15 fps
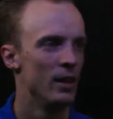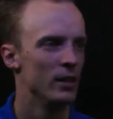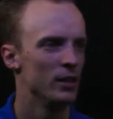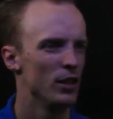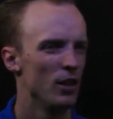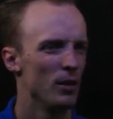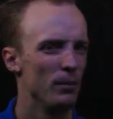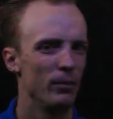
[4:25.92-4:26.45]

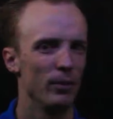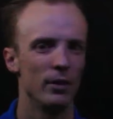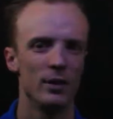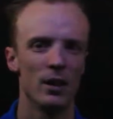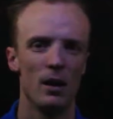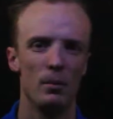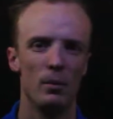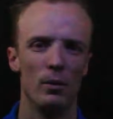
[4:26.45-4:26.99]
So, for
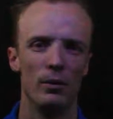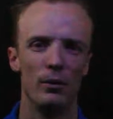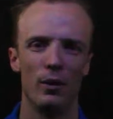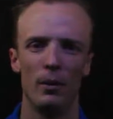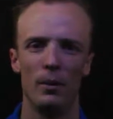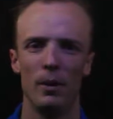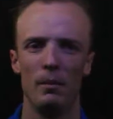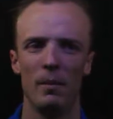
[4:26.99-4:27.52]
example, if
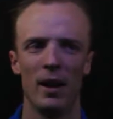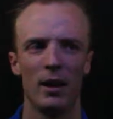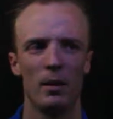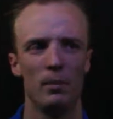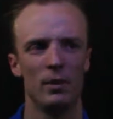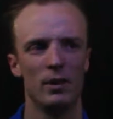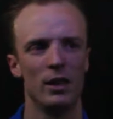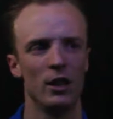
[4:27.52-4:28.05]
I want to make
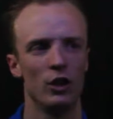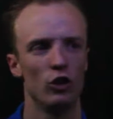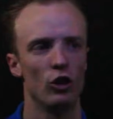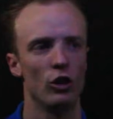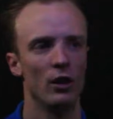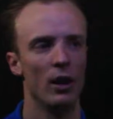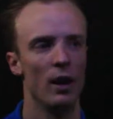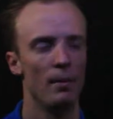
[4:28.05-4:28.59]
a
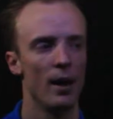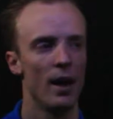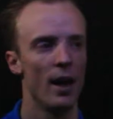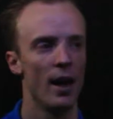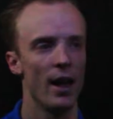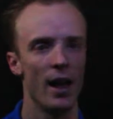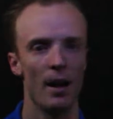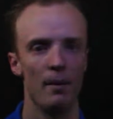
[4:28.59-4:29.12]
prediction
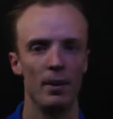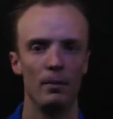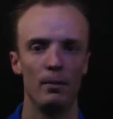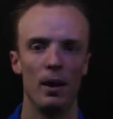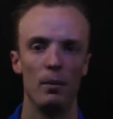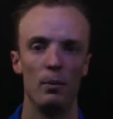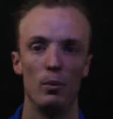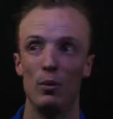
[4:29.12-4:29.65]
about how many
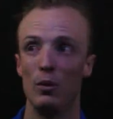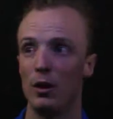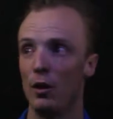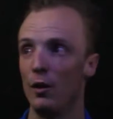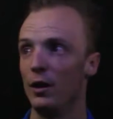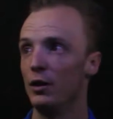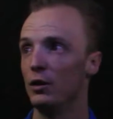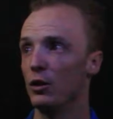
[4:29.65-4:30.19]
people are
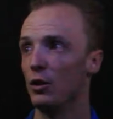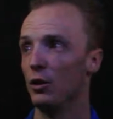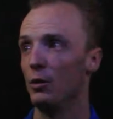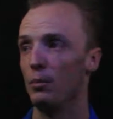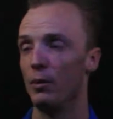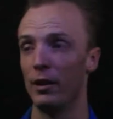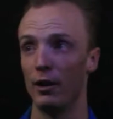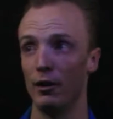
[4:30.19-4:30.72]
going
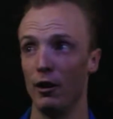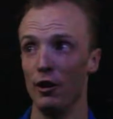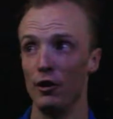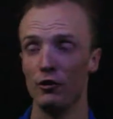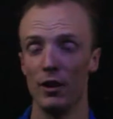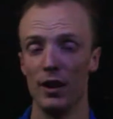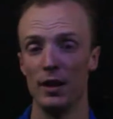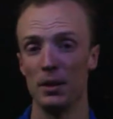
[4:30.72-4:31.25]
to bring their own
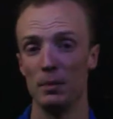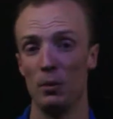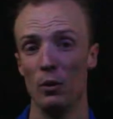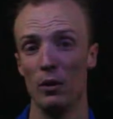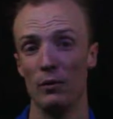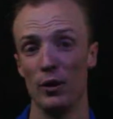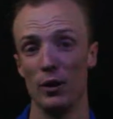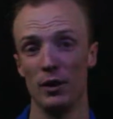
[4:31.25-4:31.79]

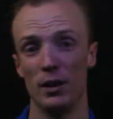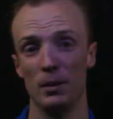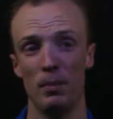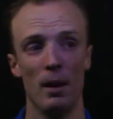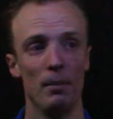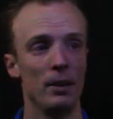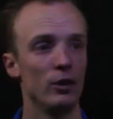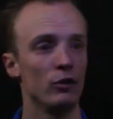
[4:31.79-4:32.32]
transport versus
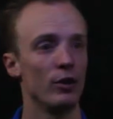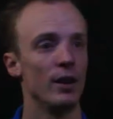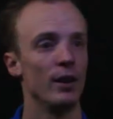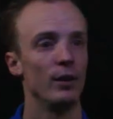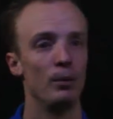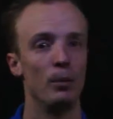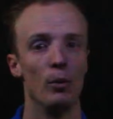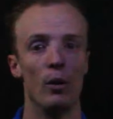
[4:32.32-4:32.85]
public
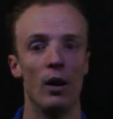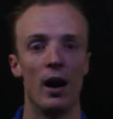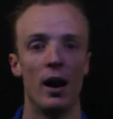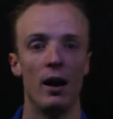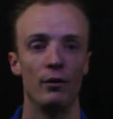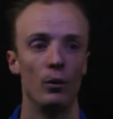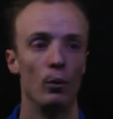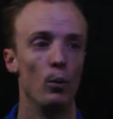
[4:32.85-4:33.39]
transport
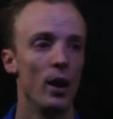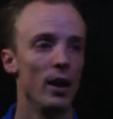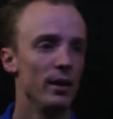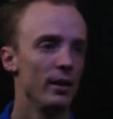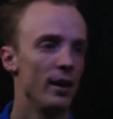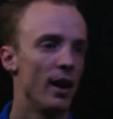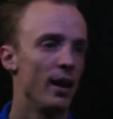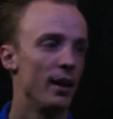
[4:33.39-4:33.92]
after
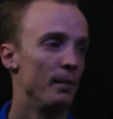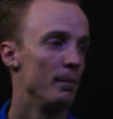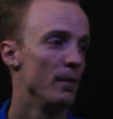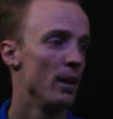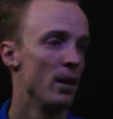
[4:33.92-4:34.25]
one day,